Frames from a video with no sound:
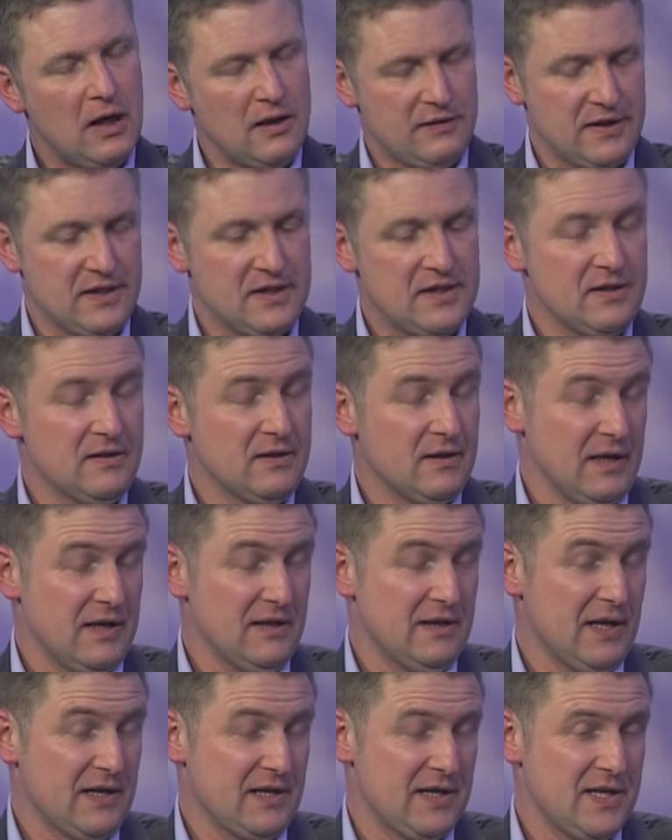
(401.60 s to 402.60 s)
I think in
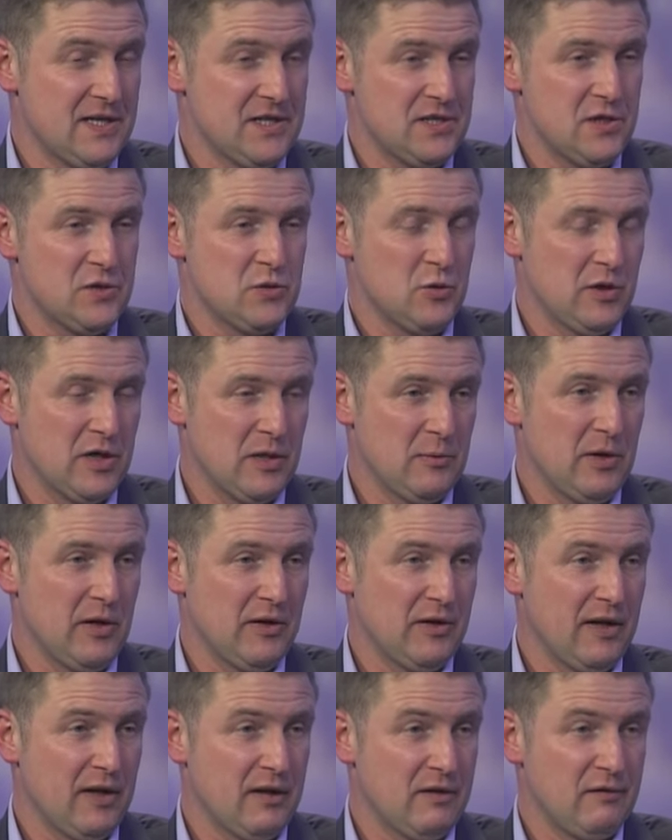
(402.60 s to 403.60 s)
that case you're talking about
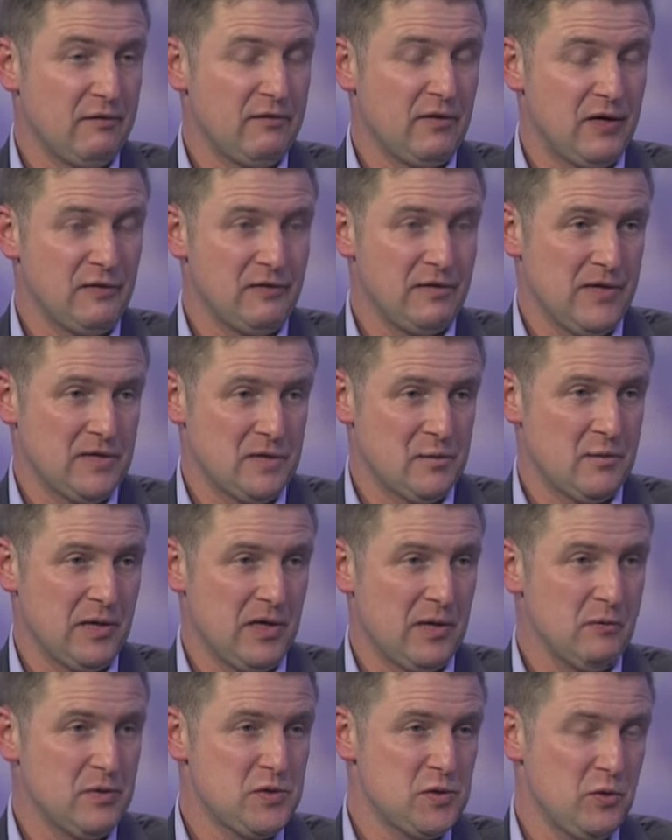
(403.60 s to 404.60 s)
that
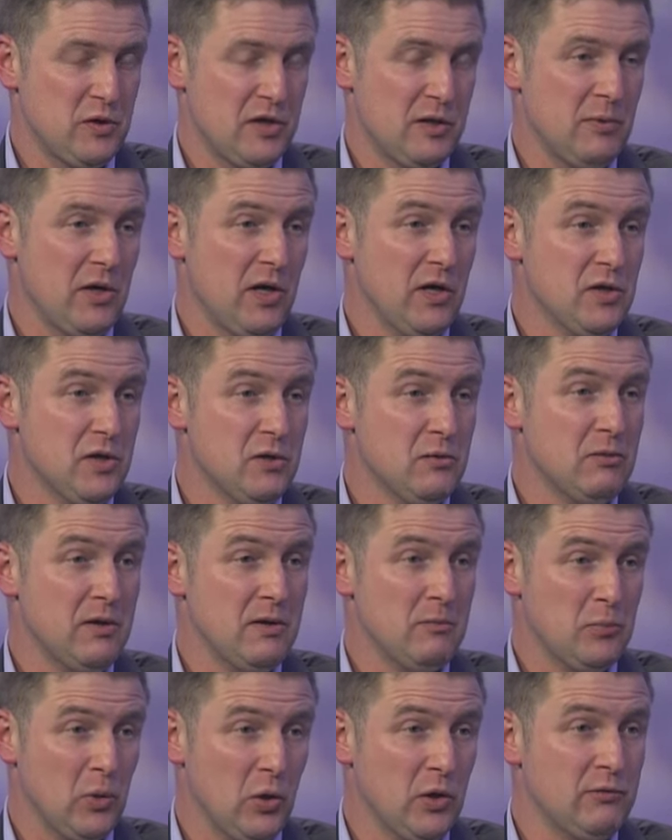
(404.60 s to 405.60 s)
£5,000, we're talking about a new
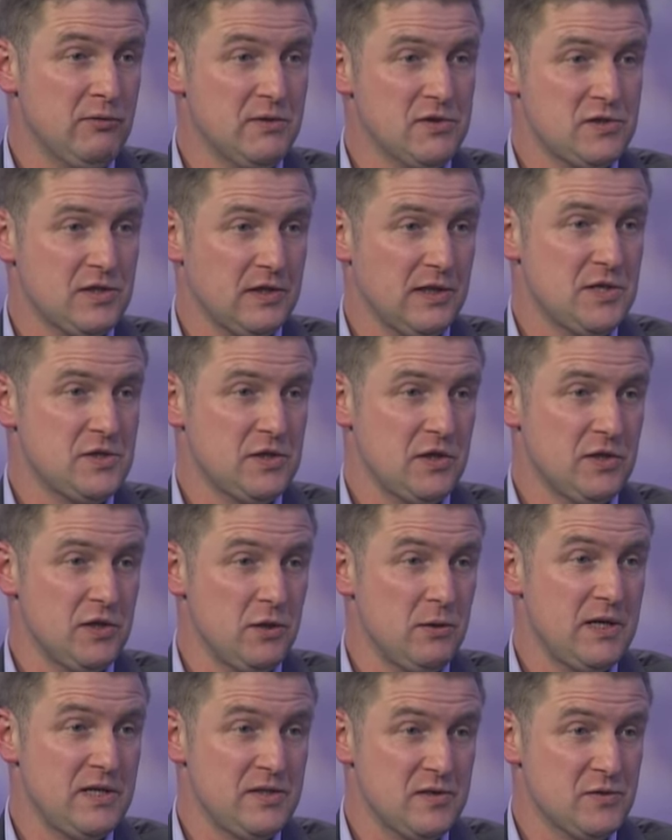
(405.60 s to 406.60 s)
boiler installation, a
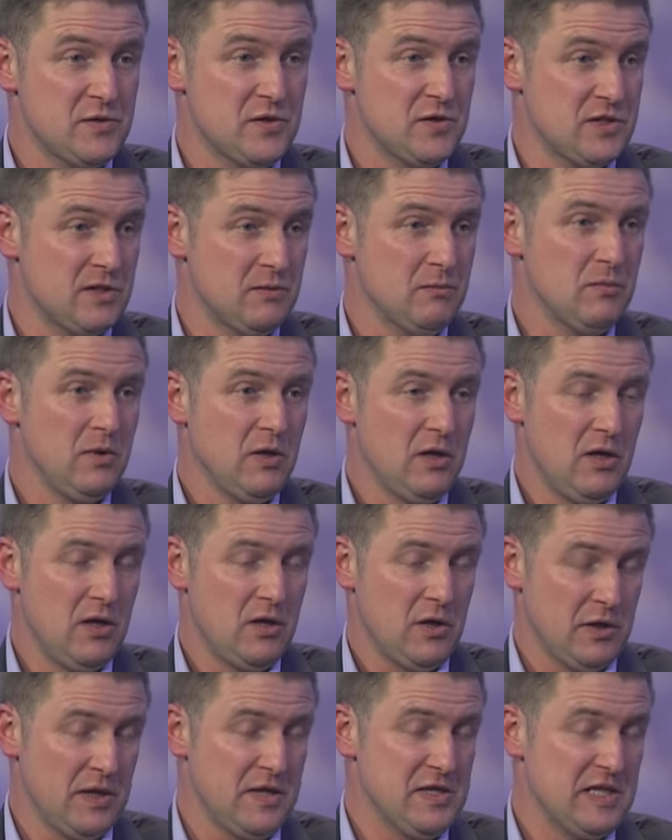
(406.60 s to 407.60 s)
new heating system,
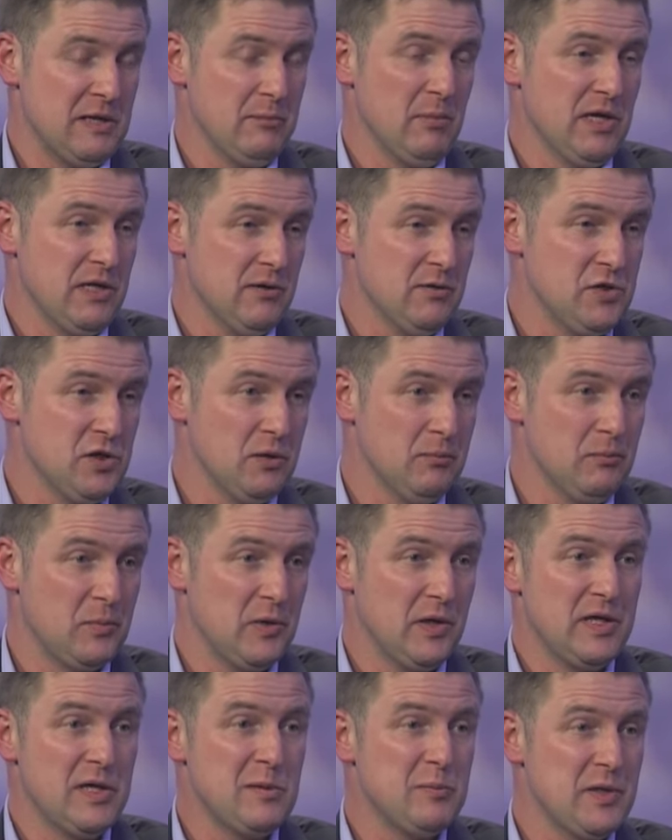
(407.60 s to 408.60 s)
could easily make you jump
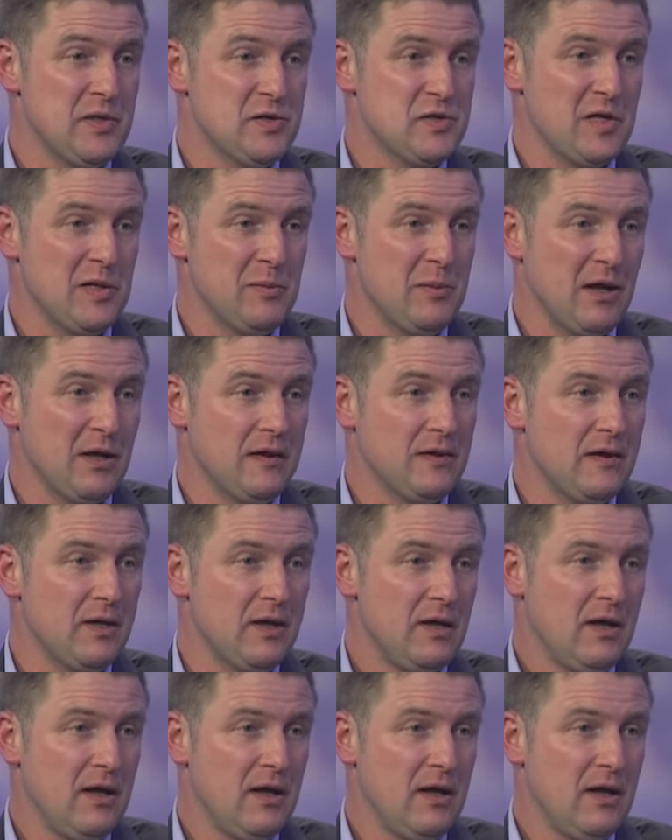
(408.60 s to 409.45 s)
an EPC band.